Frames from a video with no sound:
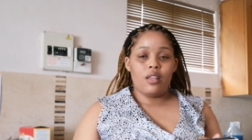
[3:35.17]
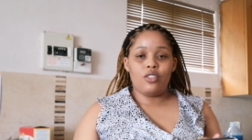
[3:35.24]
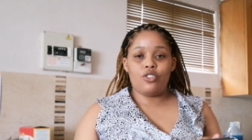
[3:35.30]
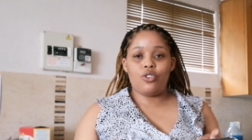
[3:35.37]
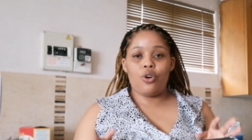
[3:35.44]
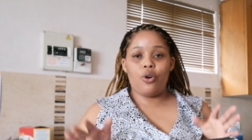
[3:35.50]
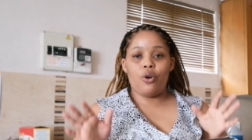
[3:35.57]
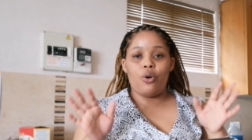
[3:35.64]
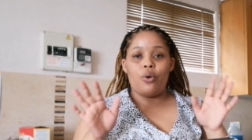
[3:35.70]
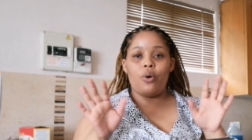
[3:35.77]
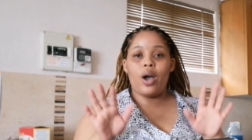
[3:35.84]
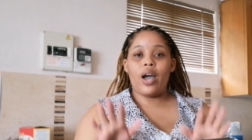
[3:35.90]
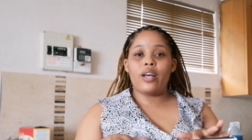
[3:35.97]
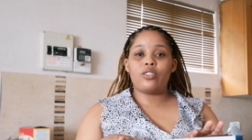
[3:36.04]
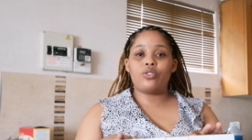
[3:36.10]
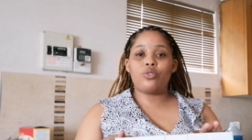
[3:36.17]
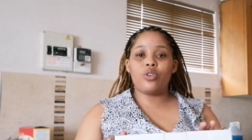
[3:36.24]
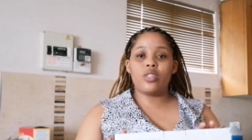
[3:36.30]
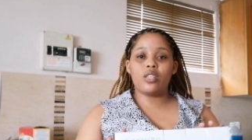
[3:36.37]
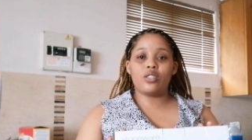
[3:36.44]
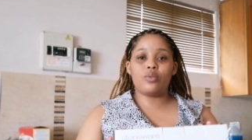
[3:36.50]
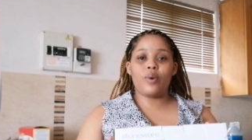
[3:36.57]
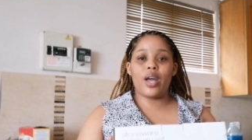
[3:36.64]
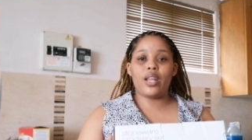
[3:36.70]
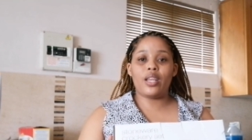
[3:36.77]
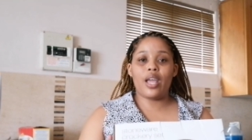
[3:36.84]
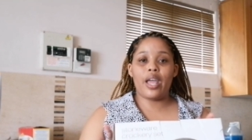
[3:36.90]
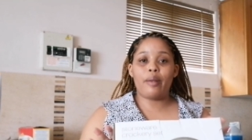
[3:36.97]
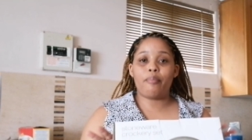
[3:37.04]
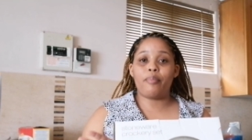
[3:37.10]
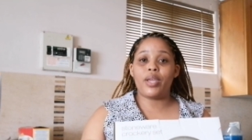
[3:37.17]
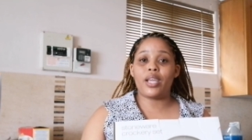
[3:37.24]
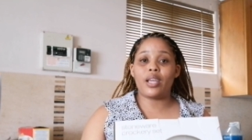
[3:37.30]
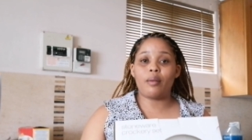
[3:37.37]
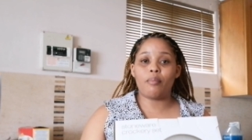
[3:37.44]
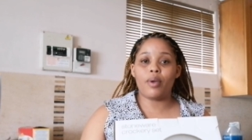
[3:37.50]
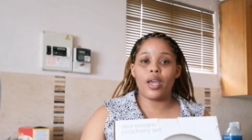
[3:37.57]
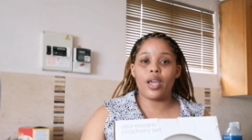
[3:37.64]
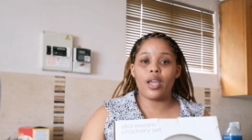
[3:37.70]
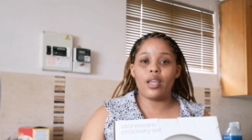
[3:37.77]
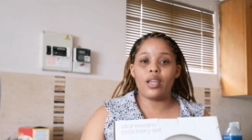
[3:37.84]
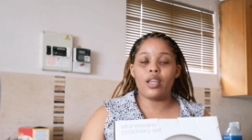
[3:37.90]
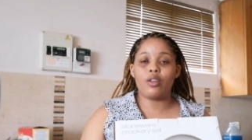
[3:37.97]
So I saw this one at Pick and Pay.